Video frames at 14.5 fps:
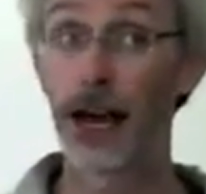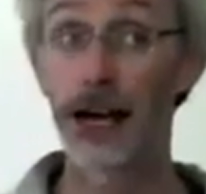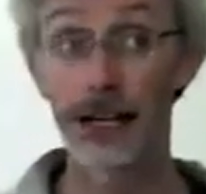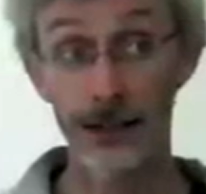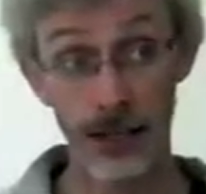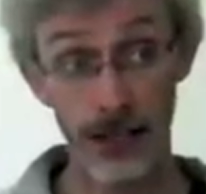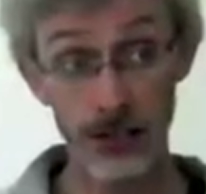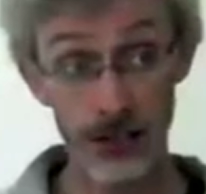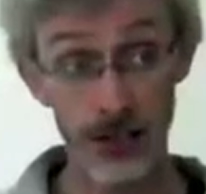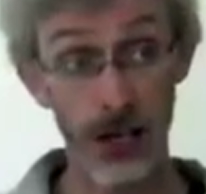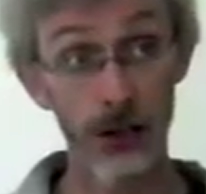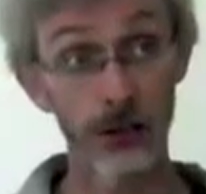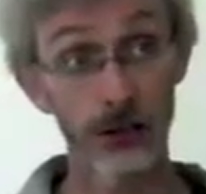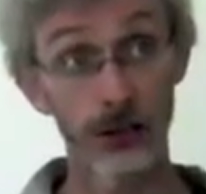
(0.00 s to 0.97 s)
And it does
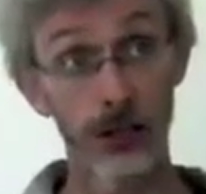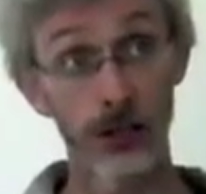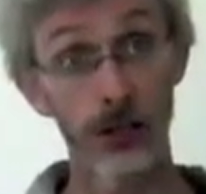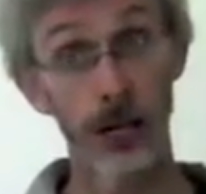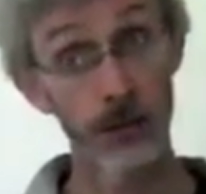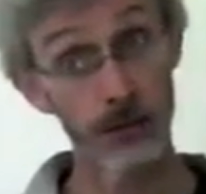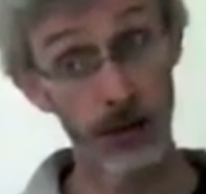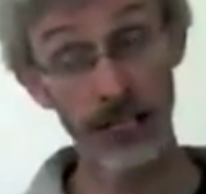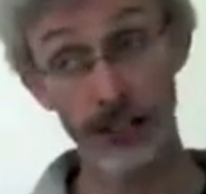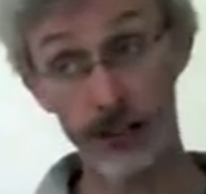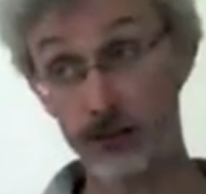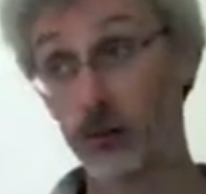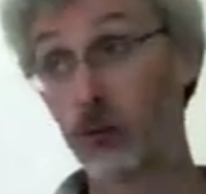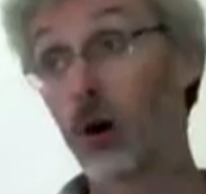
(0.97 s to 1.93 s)
so in many
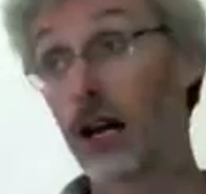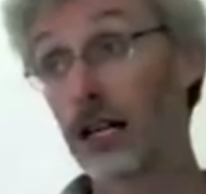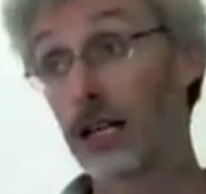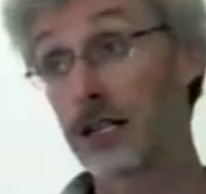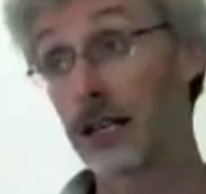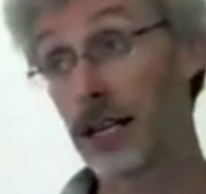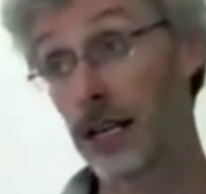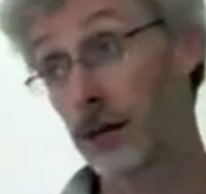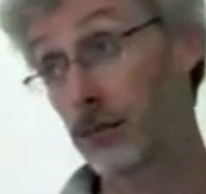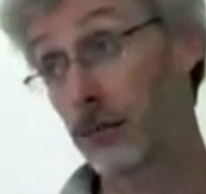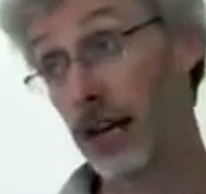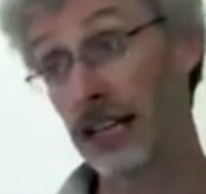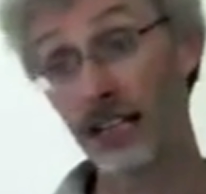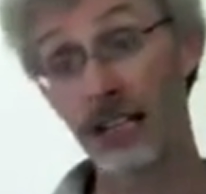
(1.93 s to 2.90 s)
different ways. It can
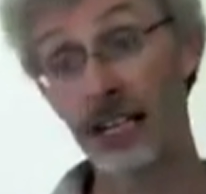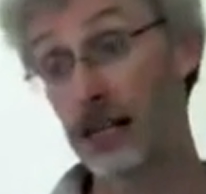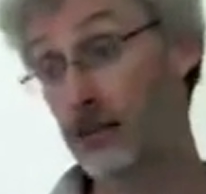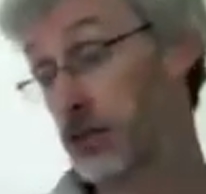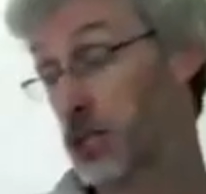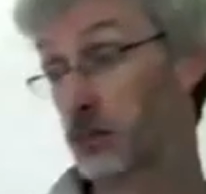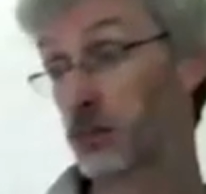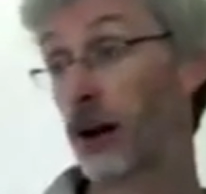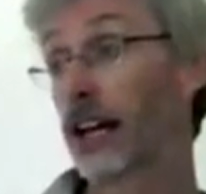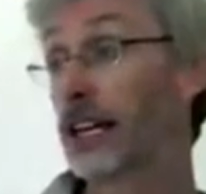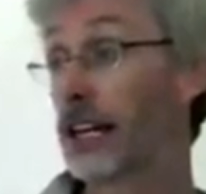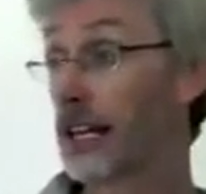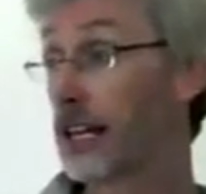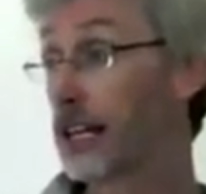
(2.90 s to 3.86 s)
make leaves
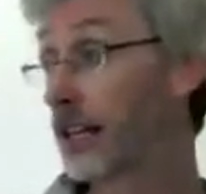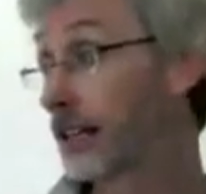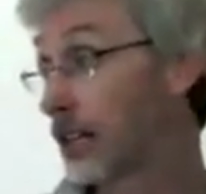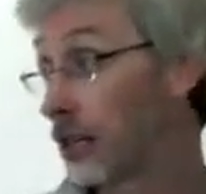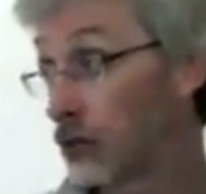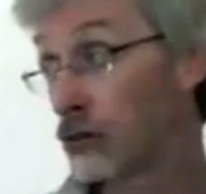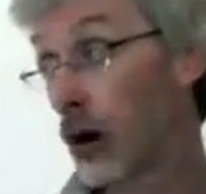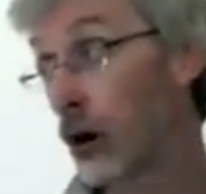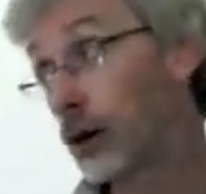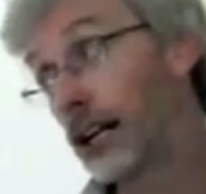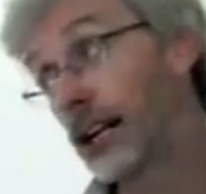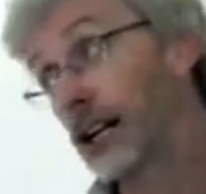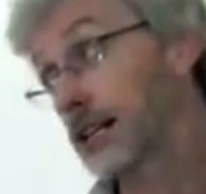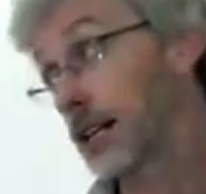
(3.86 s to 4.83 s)
spiky, they can grow
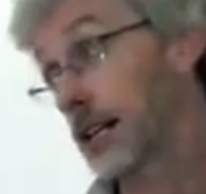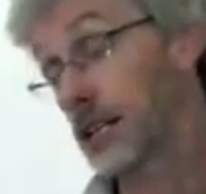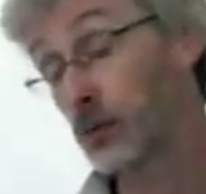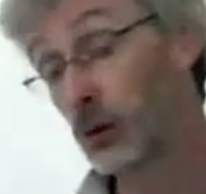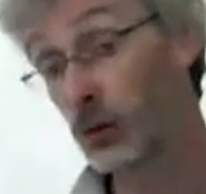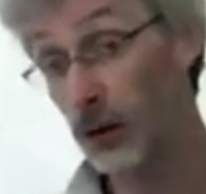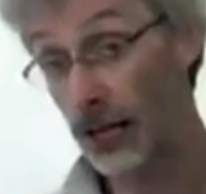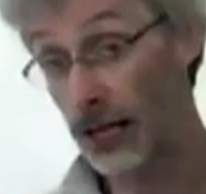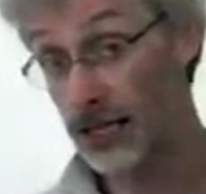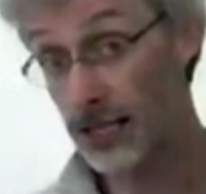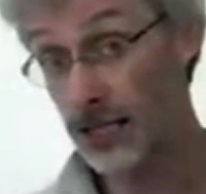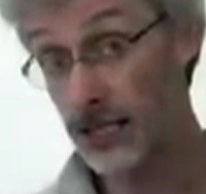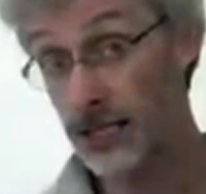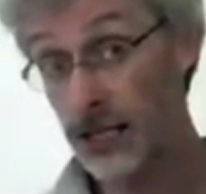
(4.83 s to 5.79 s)
in inaccessible
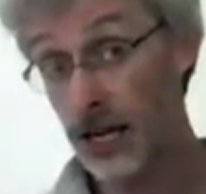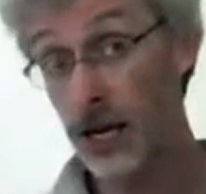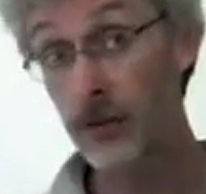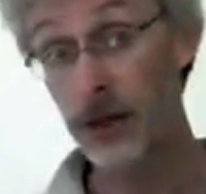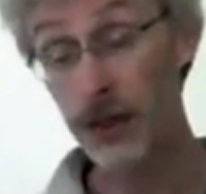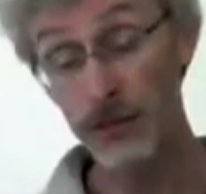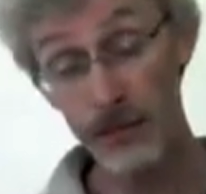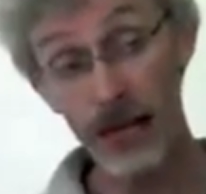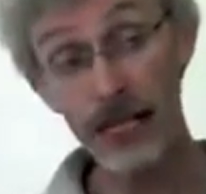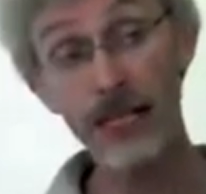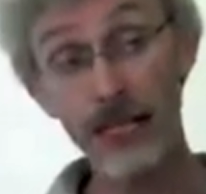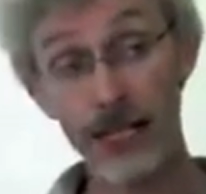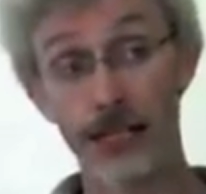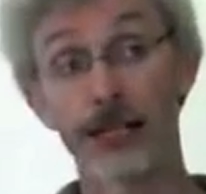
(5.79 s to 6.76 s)
places. The
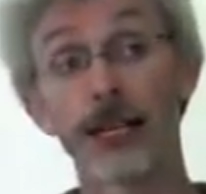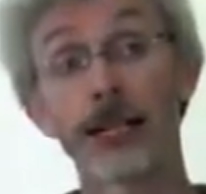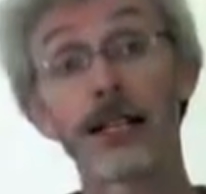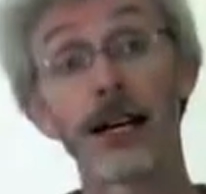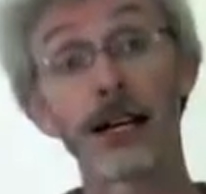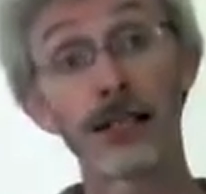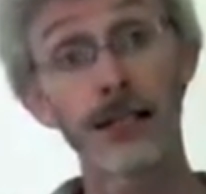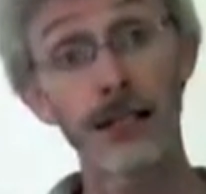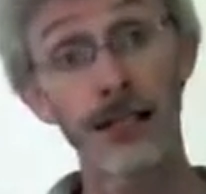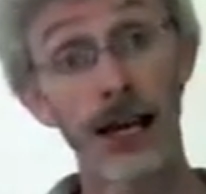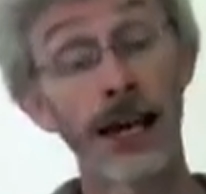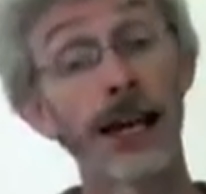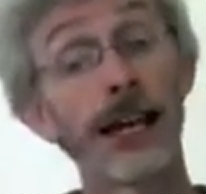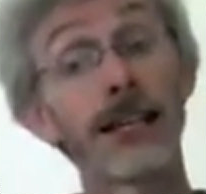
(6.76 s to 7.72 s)
main thing that it does
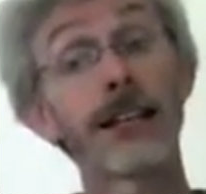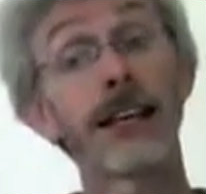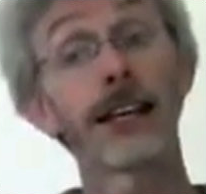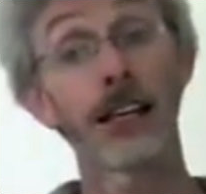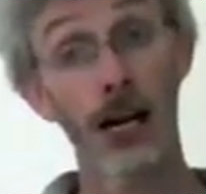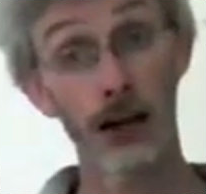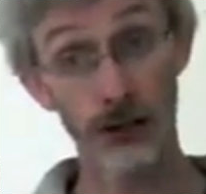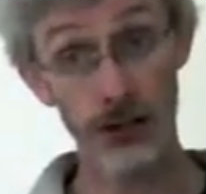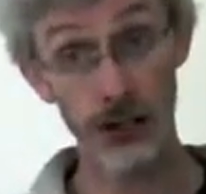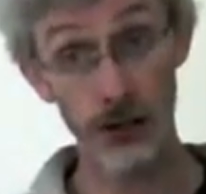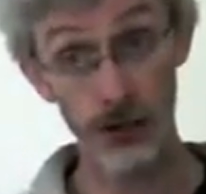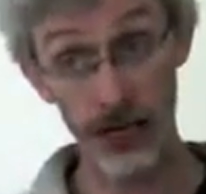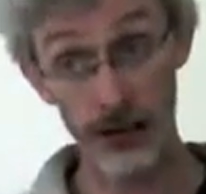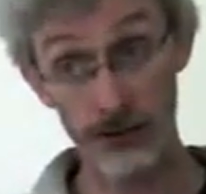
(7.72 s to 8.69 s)
is it covers
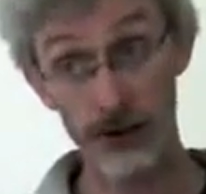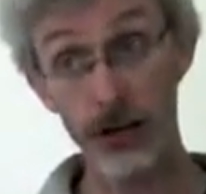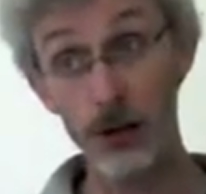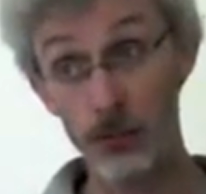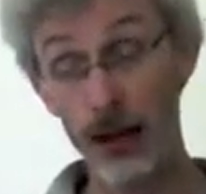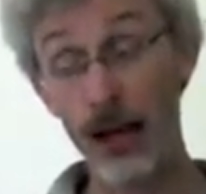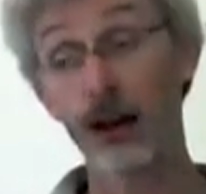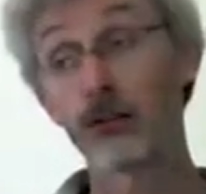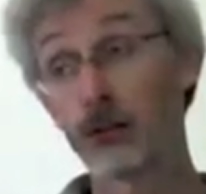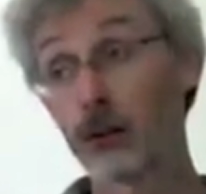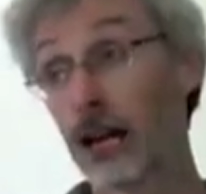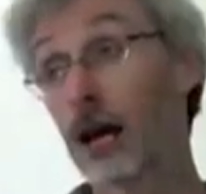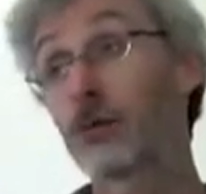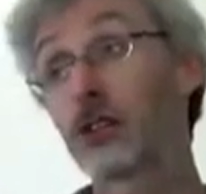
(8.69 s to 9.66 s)
them in very
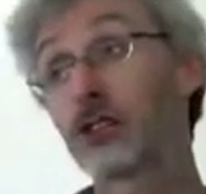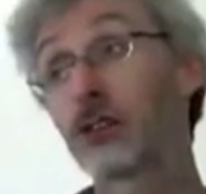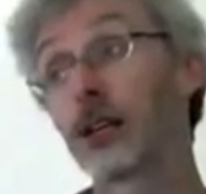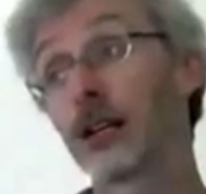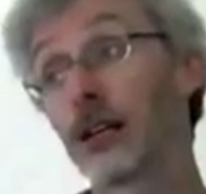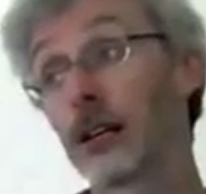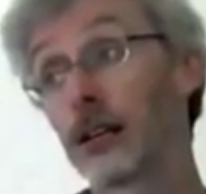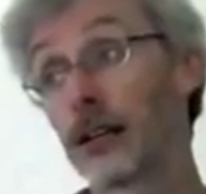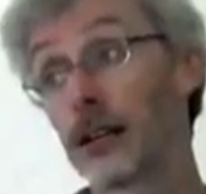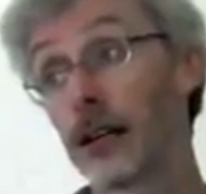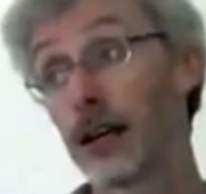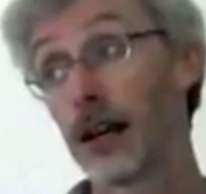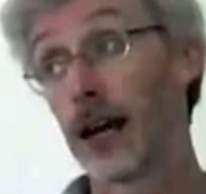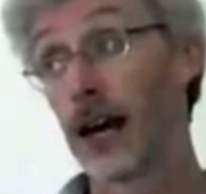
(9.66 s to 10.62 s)
powerful chemistry.
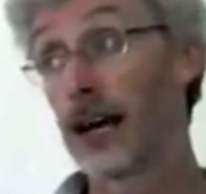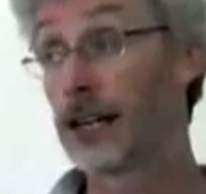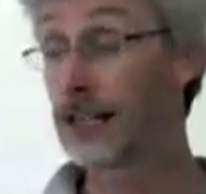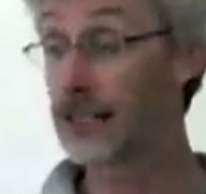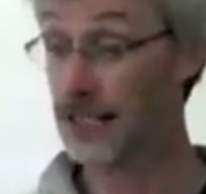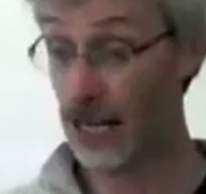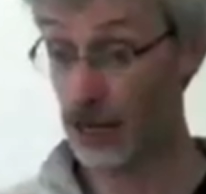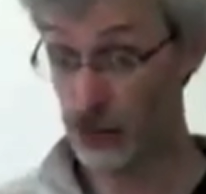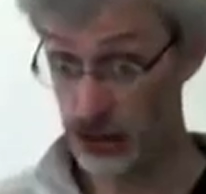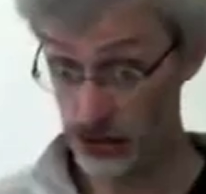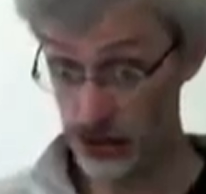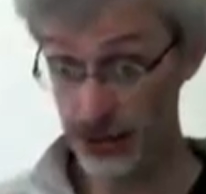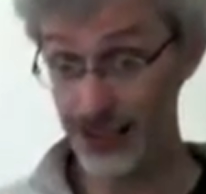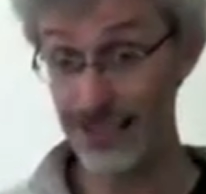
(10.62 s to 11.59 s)
And it is
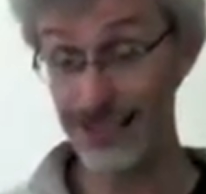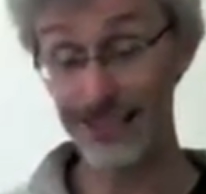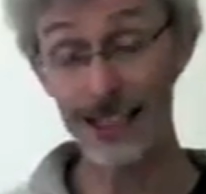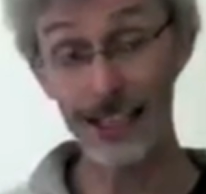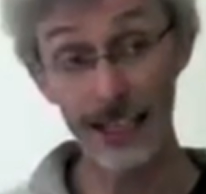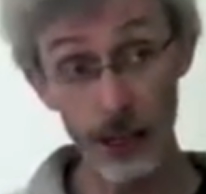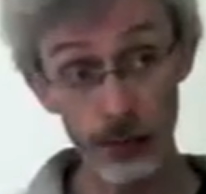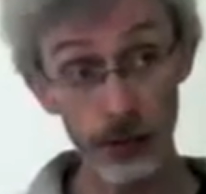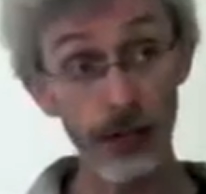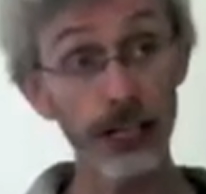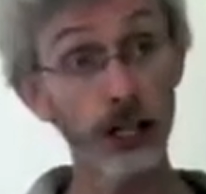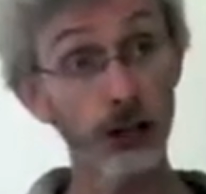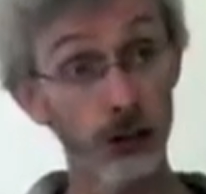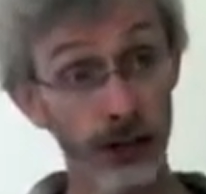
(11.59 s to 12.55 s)
chemistry that is
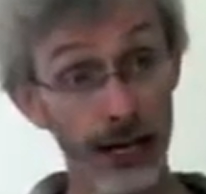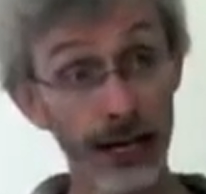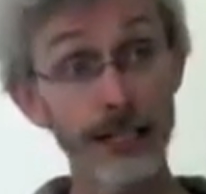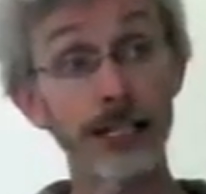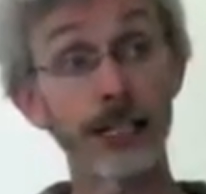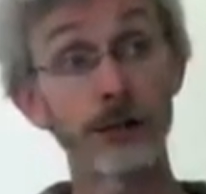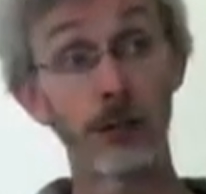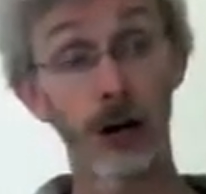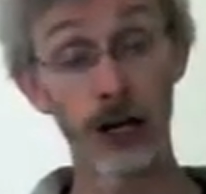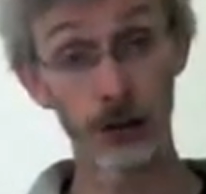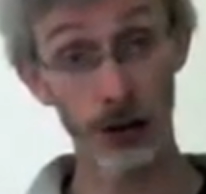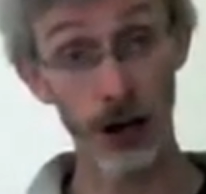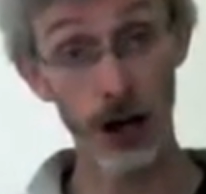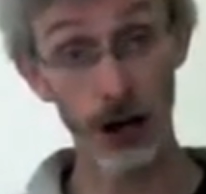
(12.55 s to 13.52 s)
deliberately created by the
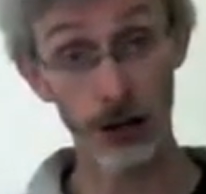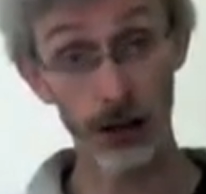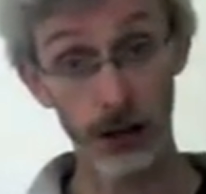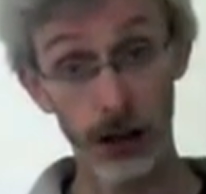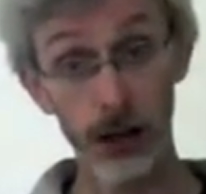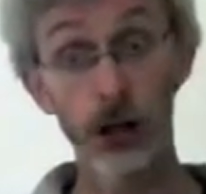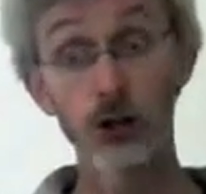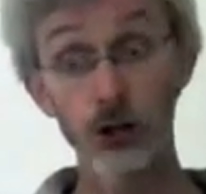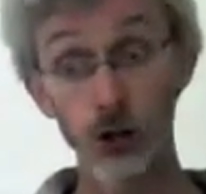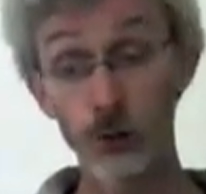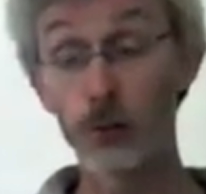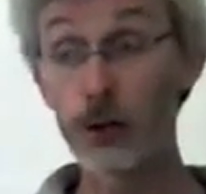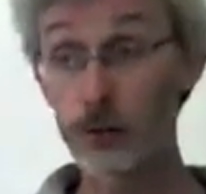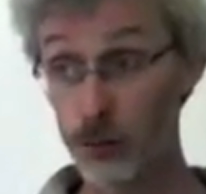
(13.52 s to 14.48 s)
plant to
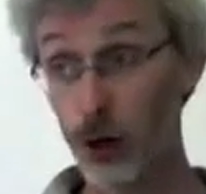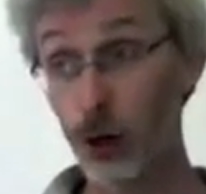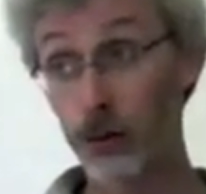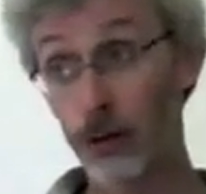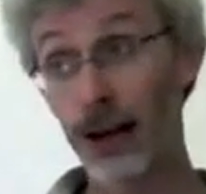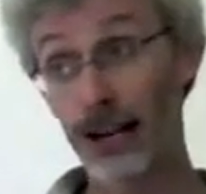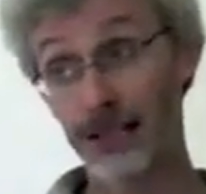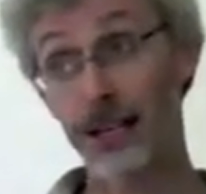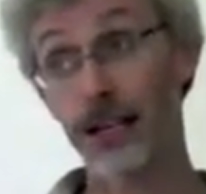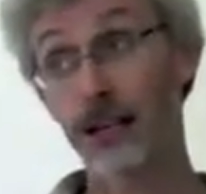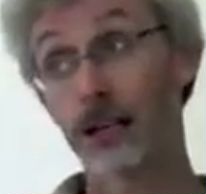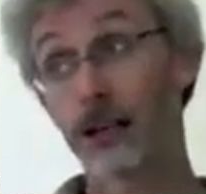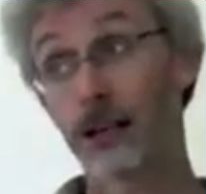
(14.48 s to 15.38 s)
be problematic,